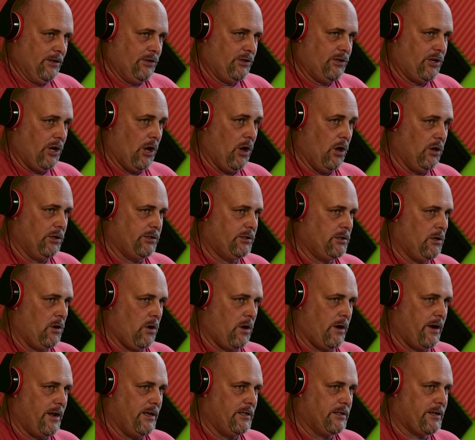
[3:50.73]
Tulsa,
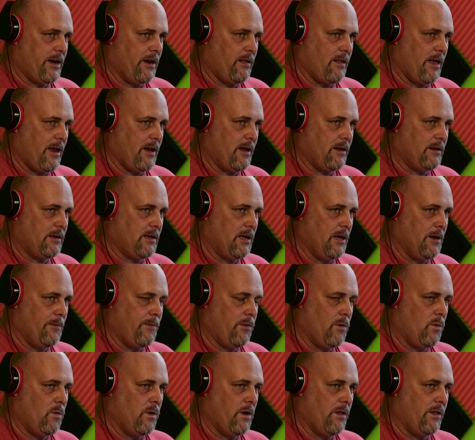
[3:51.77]
or East Carolina and
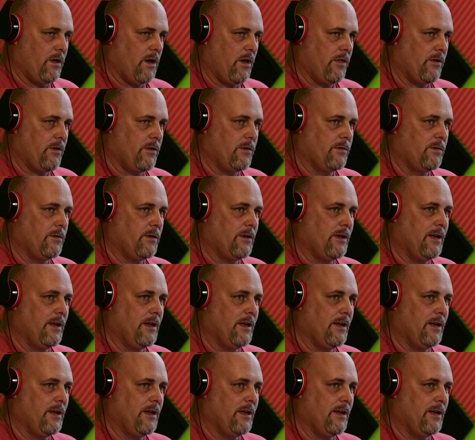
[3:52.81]
Temple, one or the other.